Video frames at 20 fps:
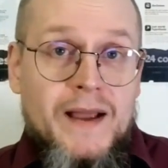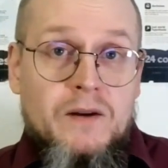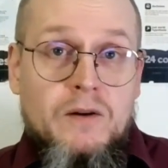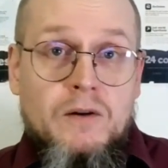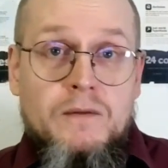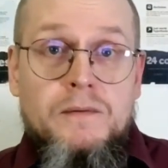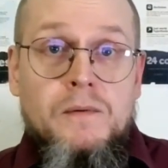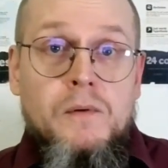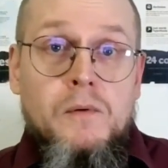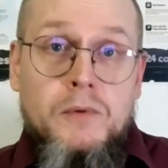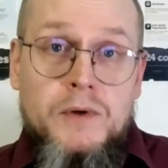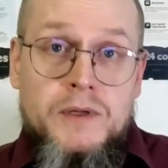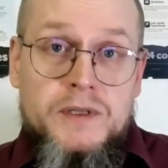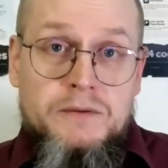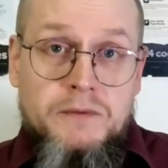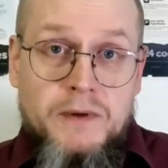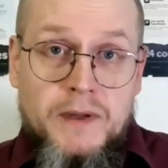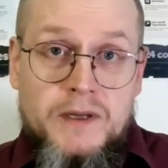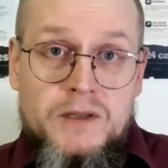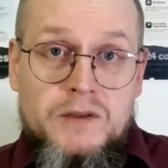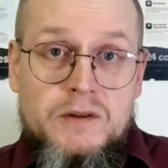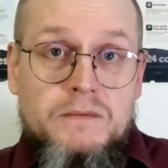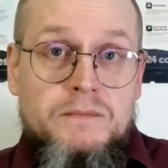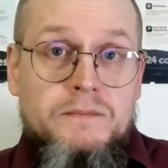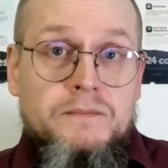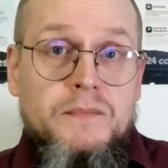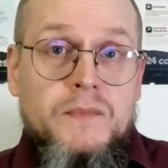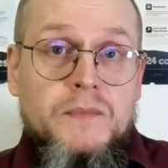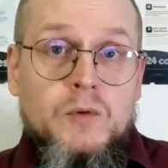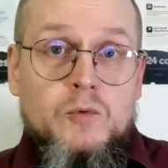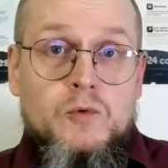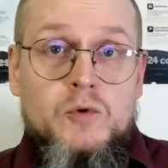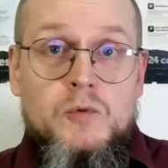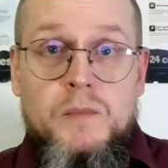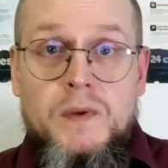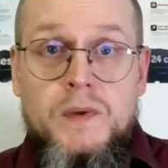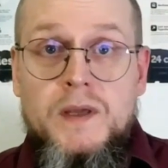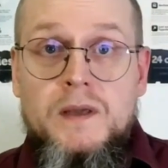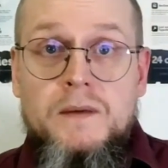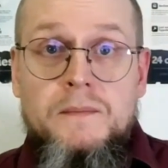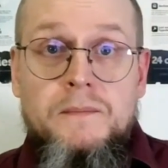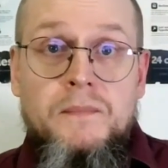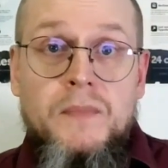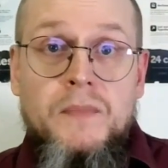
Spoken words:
of restriction to speak